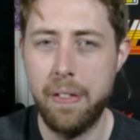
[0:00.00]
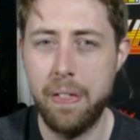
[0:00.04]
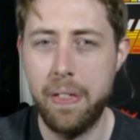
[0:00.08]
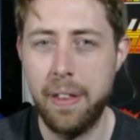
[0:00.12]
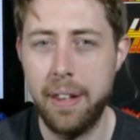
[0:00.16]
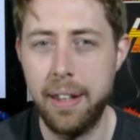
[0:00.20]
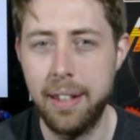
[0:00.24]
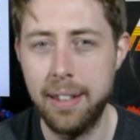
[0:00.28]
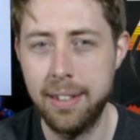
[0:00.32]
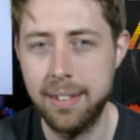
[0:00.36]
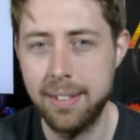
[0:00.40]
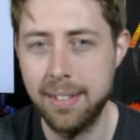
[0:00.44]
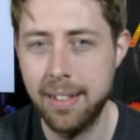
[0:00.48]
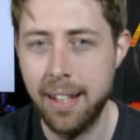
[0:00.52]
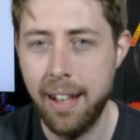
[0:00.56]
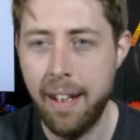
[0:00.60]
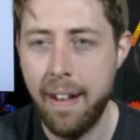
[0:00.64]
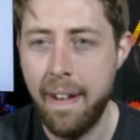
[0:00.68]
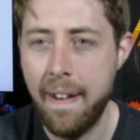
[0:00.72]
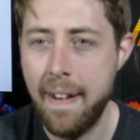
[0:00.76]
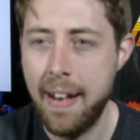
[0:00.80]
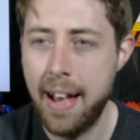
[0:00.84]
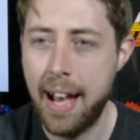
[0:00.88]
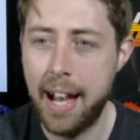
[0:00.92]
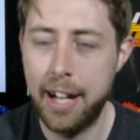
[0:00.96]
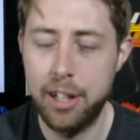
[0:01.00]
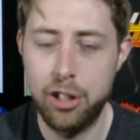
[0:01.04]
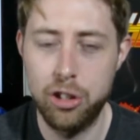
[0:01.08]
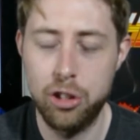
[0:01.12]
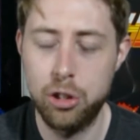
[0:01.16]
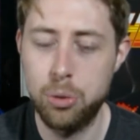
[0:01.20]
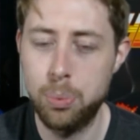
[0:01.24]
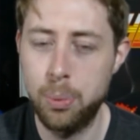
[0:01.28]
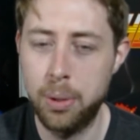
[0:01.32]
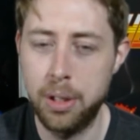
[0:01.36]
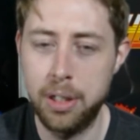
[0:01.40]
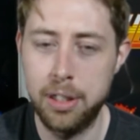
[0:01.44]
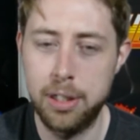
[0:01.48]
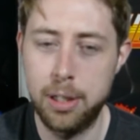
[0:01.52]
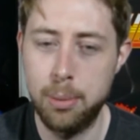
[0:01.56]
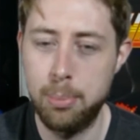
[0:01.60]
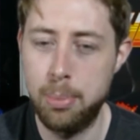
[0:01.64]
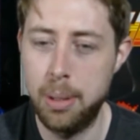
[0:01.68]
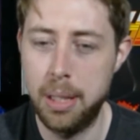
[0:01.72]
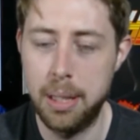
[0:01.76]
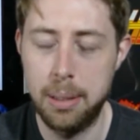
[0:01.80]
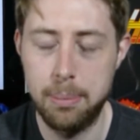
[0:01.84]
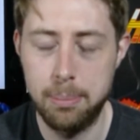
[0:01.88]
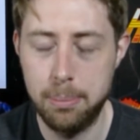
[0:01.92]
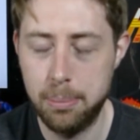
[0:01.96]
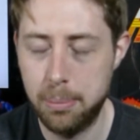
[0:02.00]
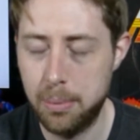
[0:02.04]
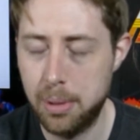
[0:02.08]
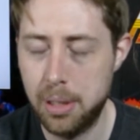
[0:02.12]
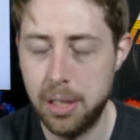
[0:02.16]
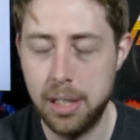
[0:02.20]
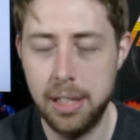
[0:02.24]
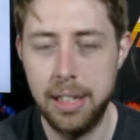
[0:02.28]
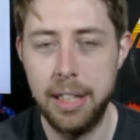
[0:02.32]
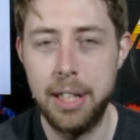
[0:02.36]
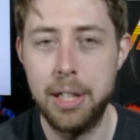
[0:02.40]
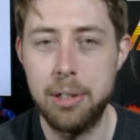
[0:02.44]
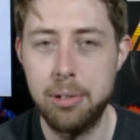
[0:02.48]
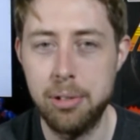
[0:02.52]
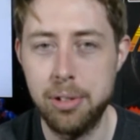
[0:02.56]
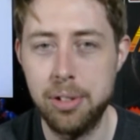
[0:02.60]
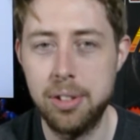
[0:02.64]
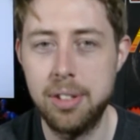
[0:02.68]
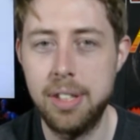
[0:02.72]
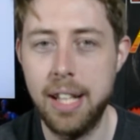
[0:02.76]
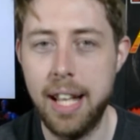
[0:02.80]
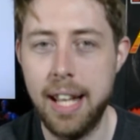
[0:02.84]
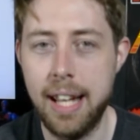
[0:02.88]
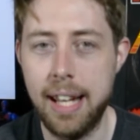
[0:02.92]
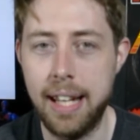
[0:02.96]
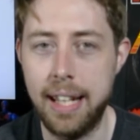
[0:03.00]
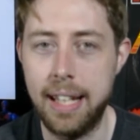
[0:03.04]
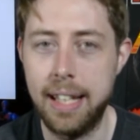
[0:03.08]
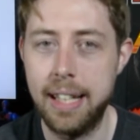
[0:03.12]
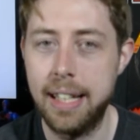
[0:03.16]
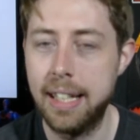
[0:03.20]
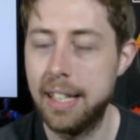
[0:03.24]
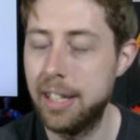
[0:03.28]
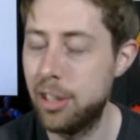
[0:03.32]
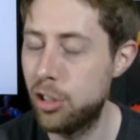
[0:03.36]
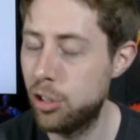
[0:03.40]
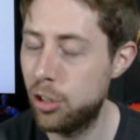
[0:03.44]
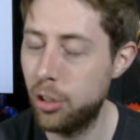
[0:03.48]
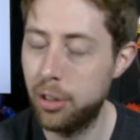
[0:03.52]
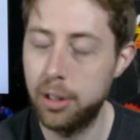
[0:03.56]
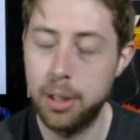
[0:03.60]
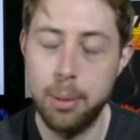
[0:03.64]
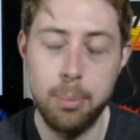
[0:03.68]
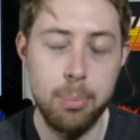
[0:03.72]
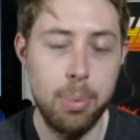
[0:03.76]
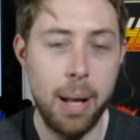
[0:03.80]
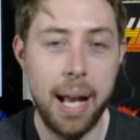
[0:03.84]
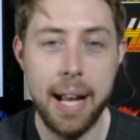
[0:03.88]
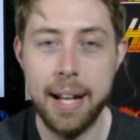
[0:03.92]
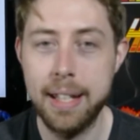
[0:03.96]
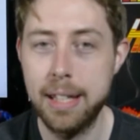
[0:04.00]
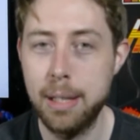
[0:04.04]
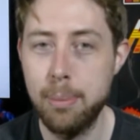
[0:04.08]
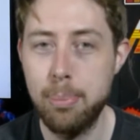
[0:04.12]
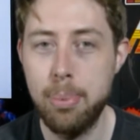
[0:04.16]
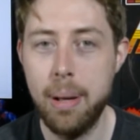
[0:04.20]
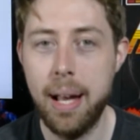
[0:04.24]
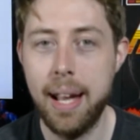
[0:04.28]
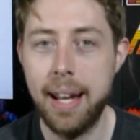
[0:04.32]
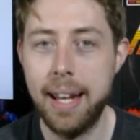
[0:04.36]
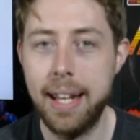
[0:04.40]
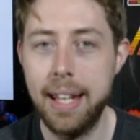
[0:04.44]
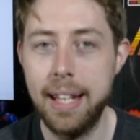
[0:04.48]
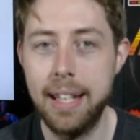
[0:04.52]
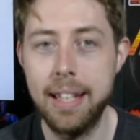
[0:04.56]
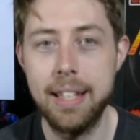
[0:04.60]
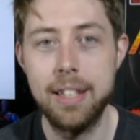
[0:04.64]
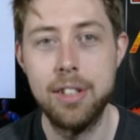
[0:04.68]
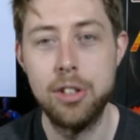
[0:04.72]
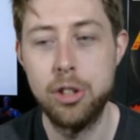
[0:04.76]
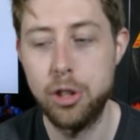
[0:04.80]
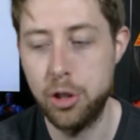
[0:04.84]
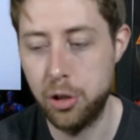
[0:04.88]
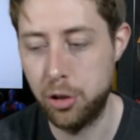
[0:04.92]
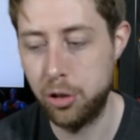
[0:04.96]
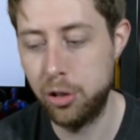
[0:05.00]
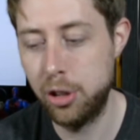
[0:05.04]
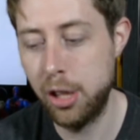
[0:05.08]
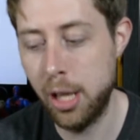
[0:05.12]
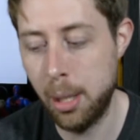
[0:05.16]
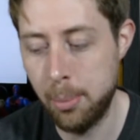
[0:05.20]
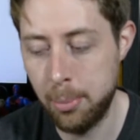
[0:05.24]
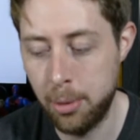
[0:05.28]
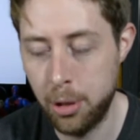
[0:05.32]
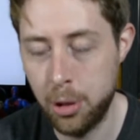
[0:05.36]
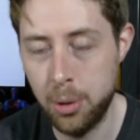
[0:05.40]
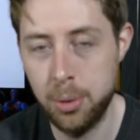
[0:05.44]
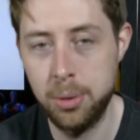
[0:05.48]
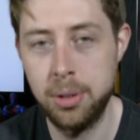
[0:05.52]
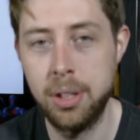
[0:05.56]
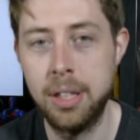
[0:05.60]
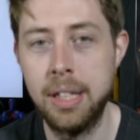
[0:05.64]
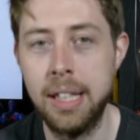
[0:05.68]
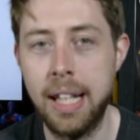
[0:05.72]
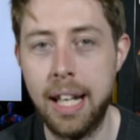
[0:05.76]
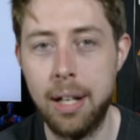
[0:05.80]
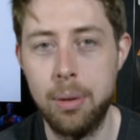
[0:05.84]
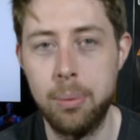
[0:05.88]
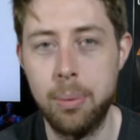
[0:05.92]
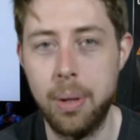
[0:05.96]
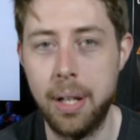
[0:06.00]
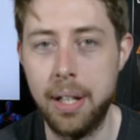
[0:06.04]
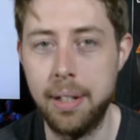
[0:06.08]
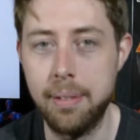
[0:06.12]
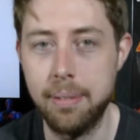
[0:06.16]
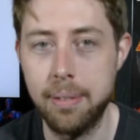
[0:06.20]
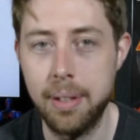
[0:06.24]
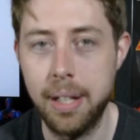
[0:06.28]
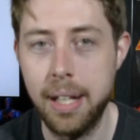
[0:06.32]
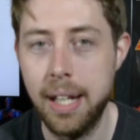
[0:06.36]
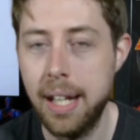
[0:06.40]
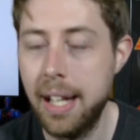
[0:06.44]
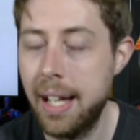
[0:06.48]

things. I just want it to be clear as day. Just on the back of the packet, just tell me who's in that wave.